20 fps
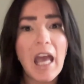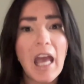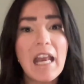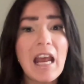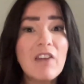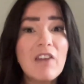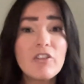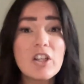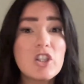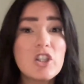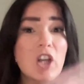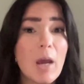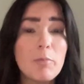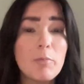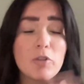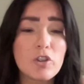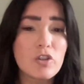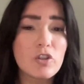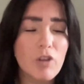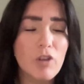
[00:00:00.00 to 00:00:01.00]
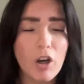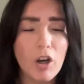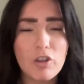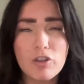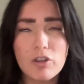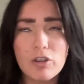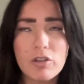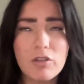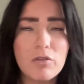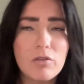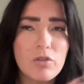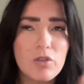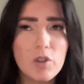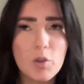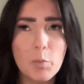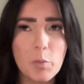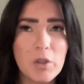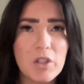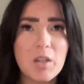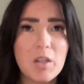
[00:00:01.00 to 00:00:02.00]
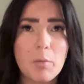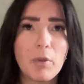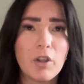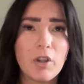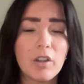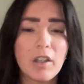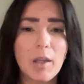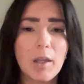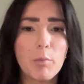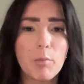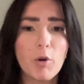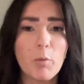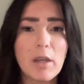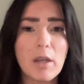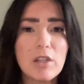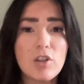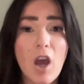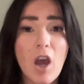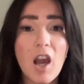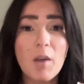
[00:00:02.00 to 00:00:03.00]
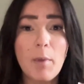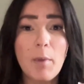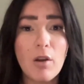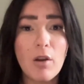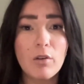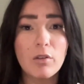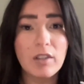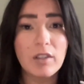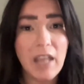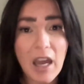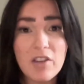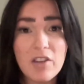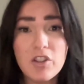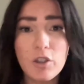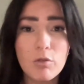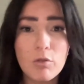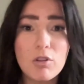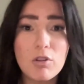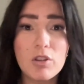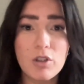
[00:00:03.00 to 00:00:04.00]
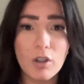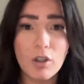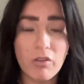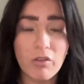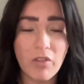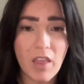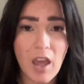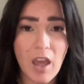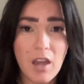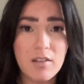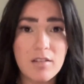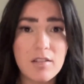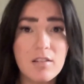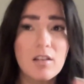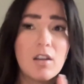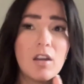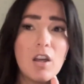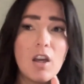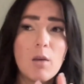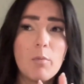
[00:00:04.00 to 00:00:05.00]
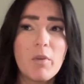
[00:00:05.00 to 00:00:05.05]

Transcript: And every chapter is structured super similarly, where we talk about, yes, you deserve this,